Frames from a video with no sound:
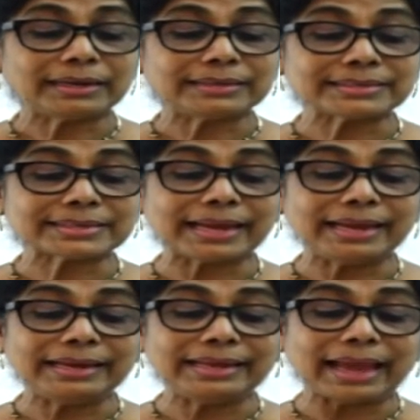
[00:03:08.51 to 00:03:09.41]
a
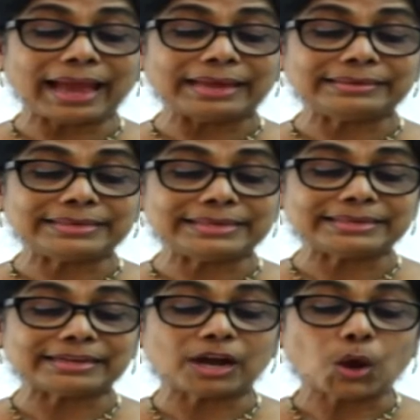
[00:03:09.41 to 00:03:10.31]
scaly
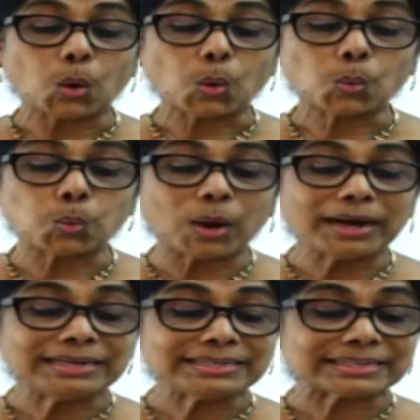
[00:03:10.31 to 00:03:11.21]
anteater,
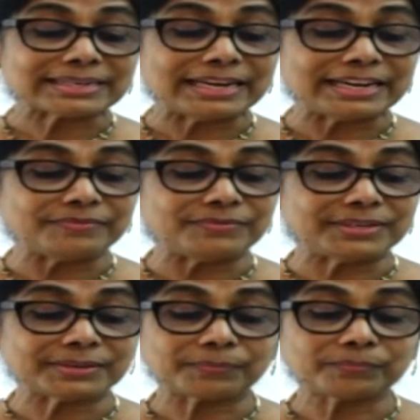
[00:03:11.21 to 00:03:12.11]
once lived